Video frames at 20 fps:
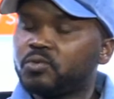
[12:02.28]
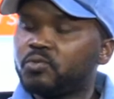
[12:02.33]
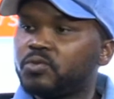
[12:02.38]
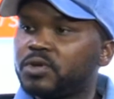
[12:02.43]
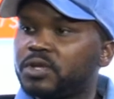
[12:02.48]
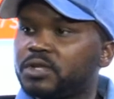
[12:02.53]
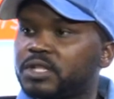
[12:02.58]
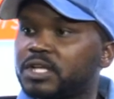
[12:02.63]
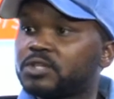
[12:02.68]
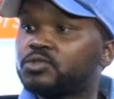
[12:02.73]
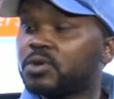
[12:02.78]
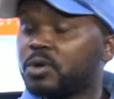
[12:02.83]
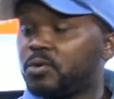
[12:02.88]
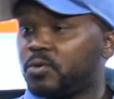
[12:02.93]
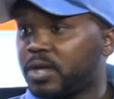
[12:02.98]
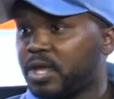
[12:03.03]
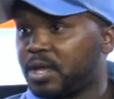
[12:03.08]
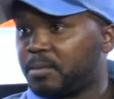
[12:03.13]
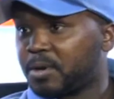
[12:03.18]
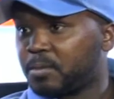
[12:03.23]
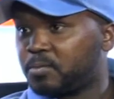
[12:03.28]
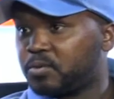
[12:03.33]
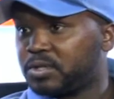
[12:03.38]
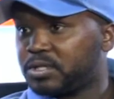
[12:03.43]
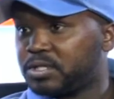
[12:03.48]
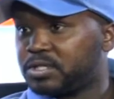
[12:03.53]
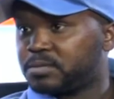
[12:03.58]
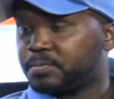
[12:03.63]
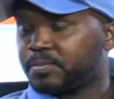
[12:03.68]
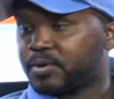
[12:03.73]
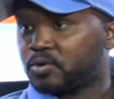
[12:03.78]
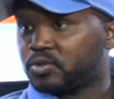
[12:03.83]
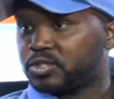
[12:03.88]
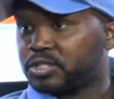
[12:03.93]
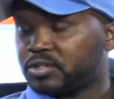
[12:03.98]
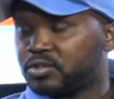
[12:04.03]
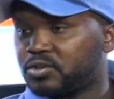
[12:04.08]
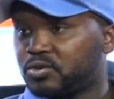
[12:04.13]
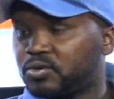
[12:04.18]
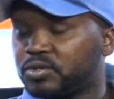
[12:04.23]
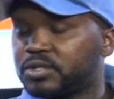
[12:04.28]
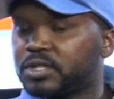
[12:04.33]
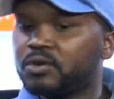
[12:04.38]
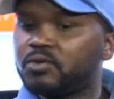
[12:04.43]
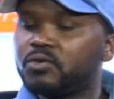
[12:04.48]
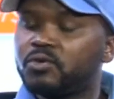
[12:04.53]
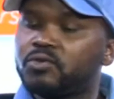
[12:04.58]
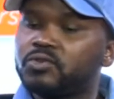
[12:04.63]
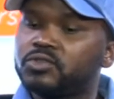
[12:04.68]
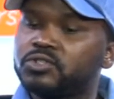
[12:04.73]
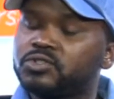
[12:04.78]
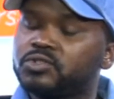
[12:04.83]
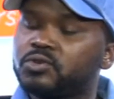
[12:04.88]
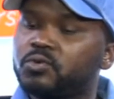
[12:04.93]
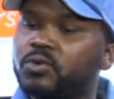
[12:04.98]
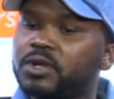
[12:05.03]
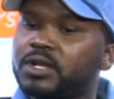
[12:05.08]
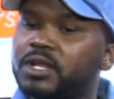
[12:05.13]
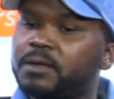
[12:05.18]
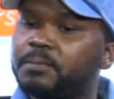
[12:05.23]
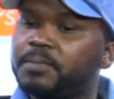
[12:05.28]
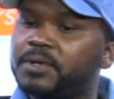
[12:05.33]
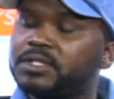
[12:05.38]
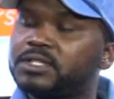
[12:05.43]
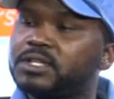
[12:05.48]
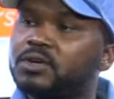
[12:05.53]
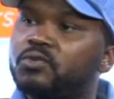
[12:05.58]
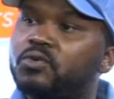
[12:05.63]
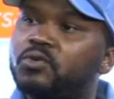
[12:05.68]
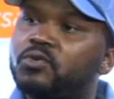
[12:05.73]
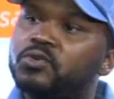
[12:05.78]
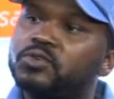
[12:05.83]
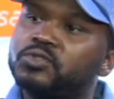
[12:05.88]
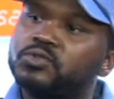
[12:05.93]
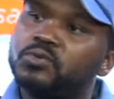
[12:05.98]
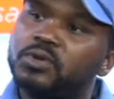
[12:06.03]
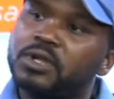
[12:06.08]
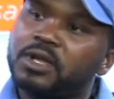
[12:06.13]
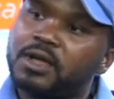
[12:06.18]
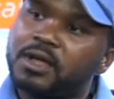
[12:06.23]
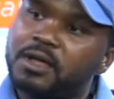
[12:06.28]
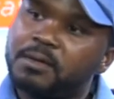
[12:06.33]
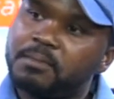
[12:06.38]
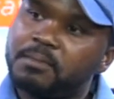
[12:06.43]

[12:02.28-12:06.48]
that's why we came up with this project called the Gogos. So what happens, the Gogos will come.